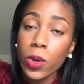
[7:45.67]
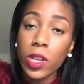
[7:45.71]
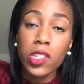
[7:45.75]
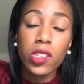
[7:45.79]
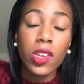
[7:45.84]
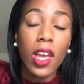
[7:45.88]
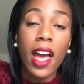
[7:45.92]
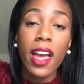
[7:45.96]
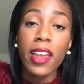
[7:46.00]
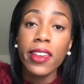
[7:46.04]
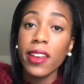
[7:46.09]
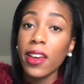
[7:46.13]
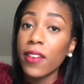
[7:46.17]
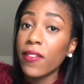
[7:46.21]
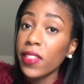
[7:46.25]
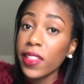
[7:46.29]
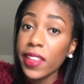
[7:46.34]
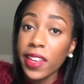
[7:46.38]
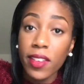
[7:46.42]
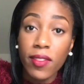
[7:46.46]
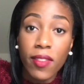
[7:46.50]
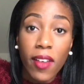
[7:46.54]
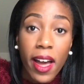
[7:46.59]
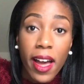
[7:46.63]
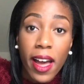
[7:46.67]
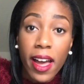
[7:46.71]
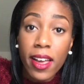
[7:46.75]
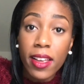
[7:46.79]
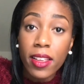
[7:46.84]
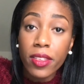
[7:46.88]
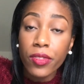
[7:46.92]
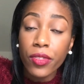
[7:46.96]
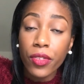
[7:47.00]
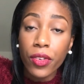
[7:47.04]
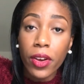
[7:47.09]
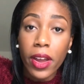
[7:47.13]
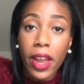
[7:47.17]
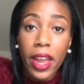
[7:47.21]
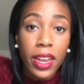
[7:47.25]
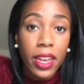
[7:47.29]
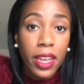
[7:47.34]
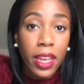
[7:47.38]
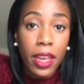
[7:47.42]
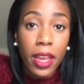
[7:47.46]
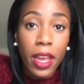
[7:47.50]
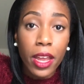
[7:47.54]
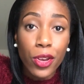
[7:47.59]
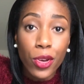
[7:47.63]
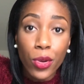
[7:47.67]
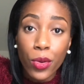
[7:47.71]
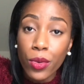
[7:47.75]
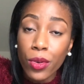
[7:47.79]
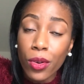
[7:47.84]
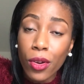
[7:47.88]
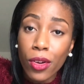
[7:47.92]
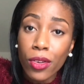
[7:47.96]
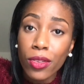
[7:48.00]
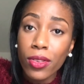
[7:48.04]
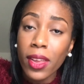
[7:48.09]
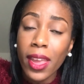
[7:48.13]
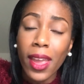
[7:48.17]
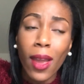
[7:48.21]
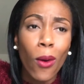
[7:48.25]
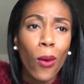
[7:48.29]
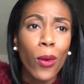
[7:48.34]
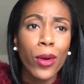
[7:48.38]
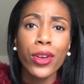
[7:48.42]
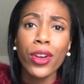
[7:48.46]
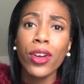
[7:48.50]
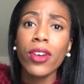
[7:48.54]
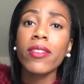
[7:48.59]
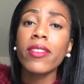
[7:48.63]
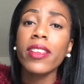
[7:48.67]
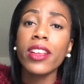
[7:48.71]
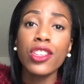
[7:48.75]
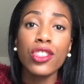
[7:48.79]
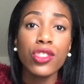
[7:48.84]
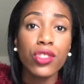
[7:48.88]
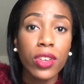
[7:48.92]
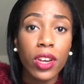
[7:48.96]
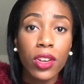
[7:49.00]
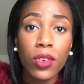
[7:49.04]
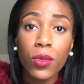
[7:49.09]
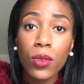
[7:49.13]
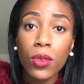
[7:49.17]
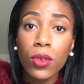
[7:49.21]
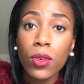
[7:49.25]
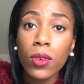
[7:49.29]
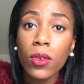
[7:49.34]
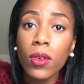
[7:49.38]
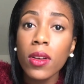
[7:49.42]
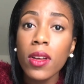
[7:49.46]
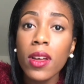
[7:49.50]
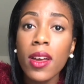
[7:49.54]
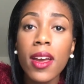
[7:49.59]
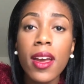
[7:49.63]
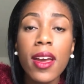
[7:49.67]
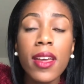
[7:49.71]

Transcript: which I definitely advise for any new nurse or nurse in general.